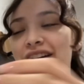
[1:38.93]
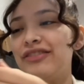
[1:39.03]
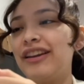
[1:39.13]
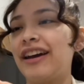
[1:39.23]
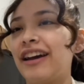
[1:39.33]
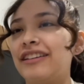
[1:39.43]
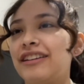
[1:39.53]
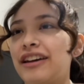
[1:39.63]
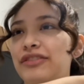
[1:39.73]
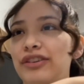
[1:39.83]
I feel like I look
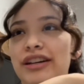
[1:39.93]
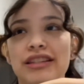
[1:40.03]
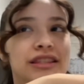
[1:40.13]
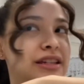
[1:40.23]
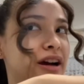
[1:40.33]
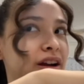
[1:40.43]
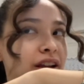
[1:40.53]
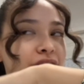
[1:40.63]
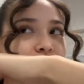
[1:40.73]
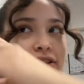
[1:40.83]
like a fucking TR,
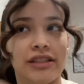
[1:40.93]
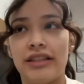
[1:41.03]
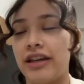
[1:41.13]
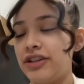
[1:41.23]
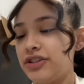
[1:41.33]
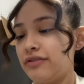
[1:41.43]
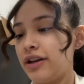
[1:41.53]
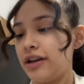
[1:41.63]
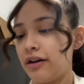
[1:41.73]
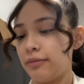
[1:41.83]
like a real estate agent
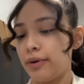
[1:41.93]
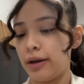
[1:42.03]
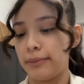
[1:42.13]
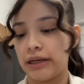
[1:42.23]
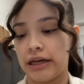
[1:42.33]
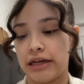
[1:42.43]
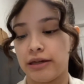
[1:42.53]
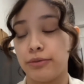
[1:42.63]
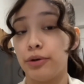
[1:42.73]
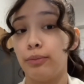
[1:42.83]
right now, but I mean, like,
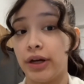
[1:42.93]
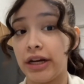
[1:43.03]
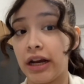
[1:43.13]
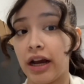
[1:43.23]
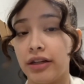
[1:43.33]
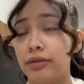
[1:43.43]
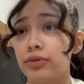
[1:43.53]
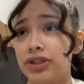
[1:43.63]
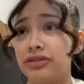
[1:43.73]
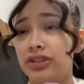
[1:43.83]
give me a break. I need to
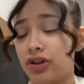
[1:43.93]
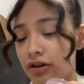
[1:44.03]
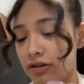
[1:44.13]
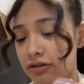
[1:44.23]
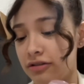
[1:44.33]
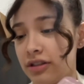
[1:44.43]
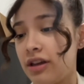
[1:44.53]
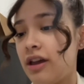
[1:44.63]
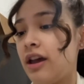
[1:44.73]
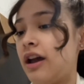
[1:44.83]
brush out the curls.
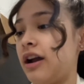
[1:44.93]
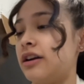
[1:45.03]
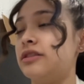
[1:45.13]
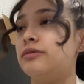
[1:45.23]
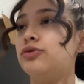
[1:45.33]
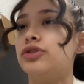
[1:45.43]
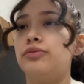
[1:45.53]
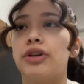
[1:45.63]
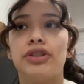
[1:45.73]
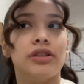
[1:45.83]
I got the George
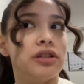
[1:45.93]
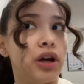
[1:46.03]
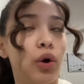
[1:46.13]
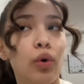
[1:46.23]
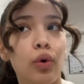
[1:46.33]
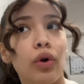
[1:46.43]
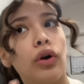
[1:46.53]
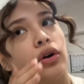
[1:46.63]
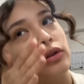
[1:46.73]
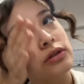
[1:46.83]
Washington
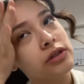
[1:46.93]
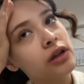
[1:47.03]
curls.